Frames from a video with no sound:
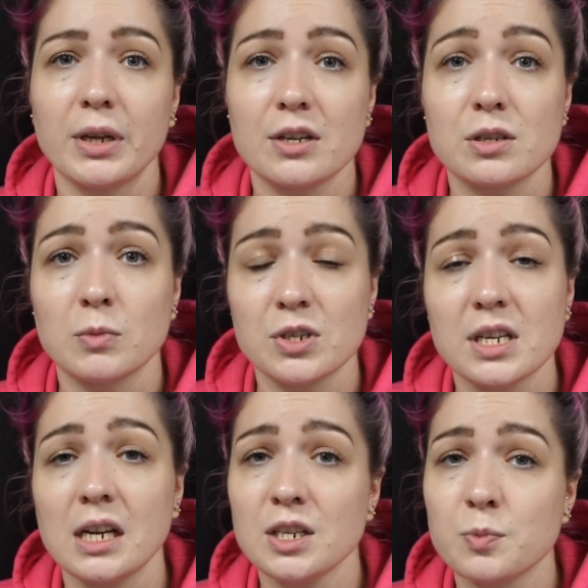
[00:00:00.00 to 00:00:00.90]
because a
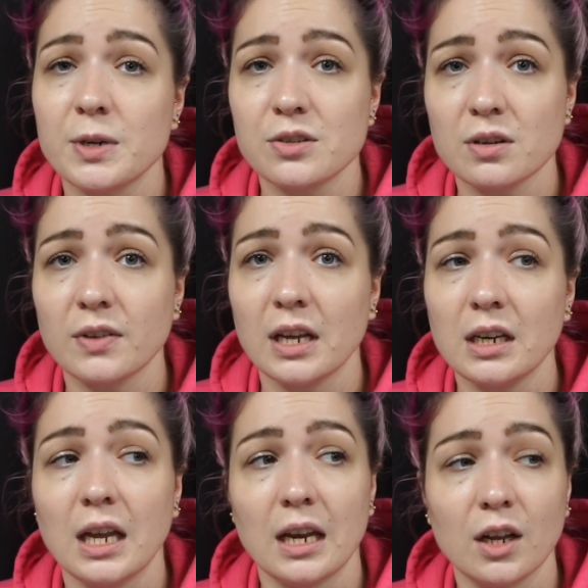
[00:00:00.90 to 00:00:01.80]
Mercedes Sprinter
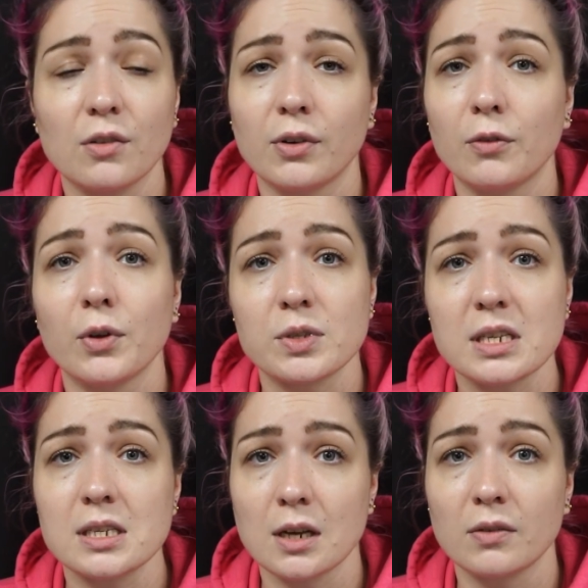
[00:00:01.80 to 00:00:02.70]
van hitting a Volvo
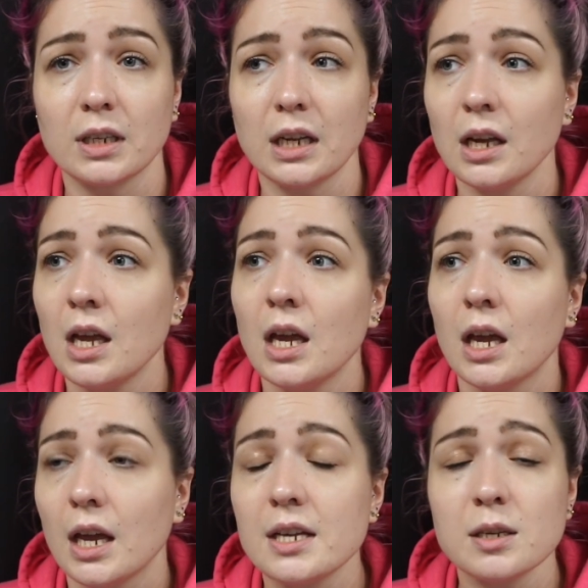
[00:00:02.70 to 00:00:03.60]
C70
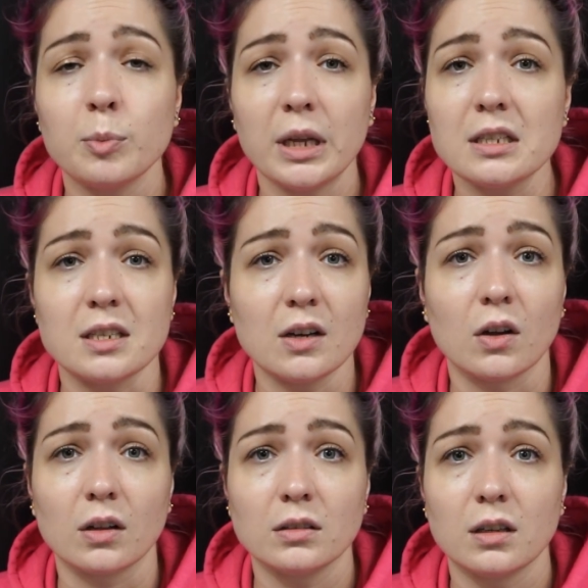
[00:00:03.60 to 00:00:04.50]
is a big
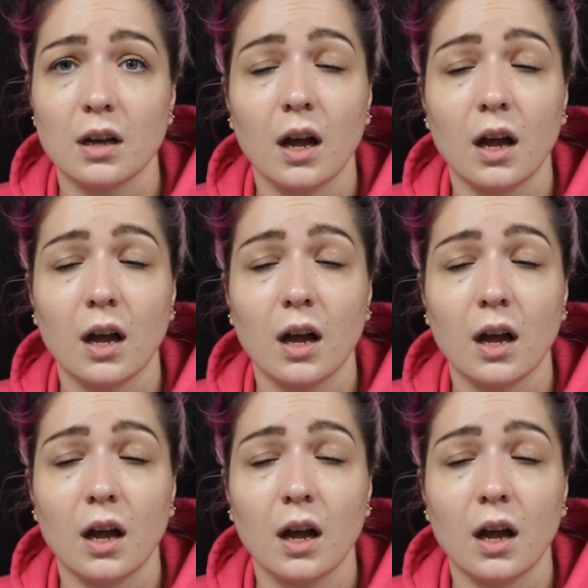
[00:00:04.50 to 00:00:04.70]
deal.